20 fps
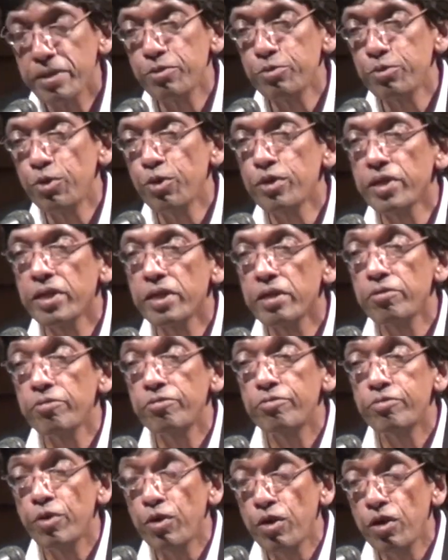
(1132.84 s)
we don't give
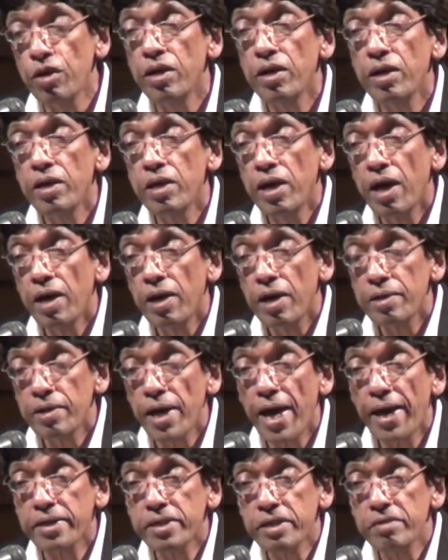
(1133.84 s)
for
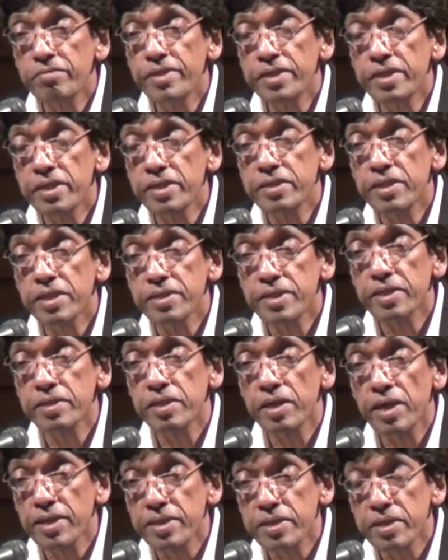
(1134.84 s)
activities such as
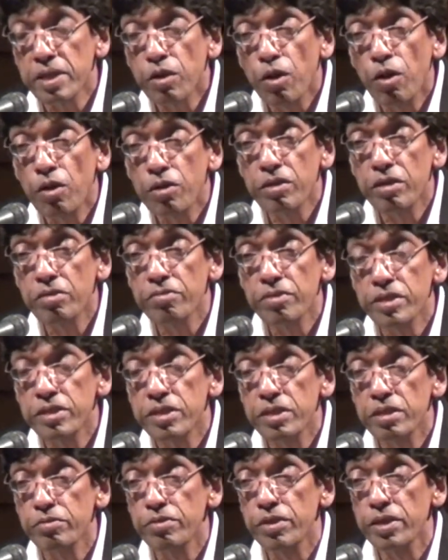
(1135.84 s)
ours, the
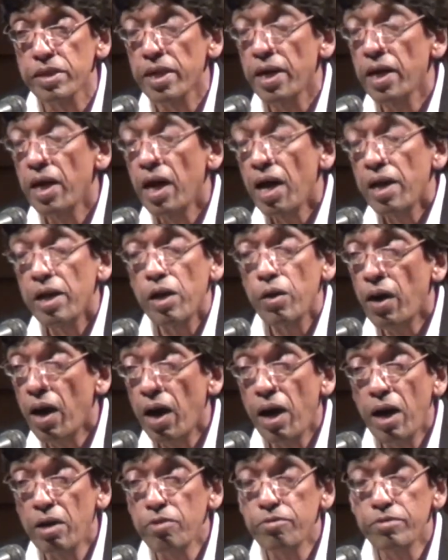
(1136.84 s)
controversial work. Now
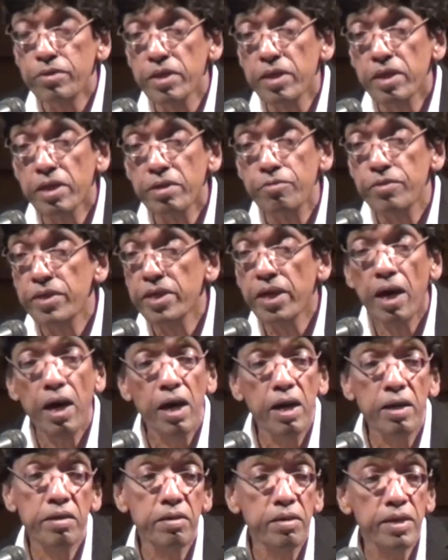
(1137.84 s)
our work, we
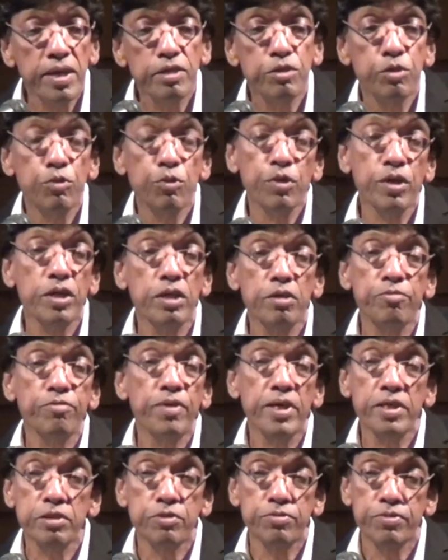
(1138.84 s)
can't raise local
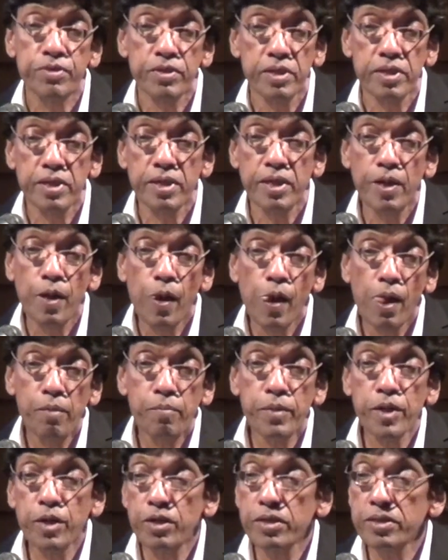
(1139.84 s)
funds for it
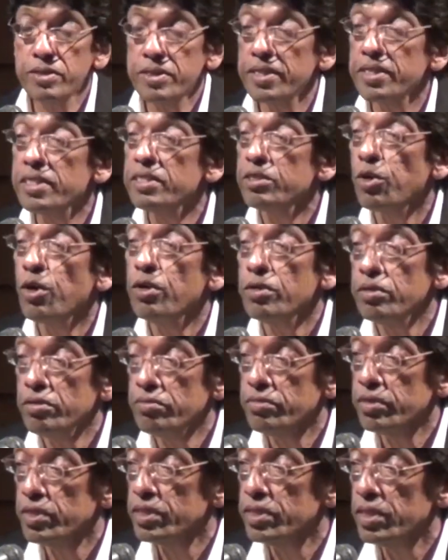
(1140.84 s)
because it is
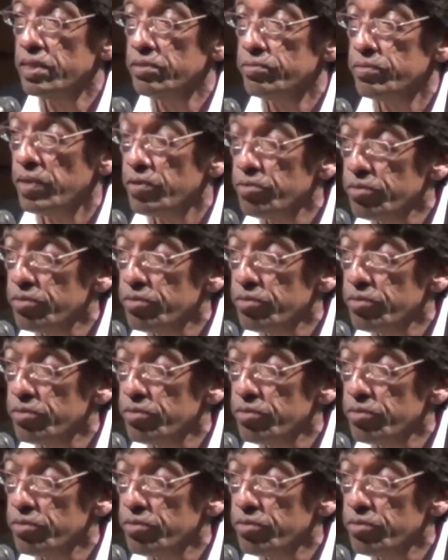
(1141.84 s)
controversial. The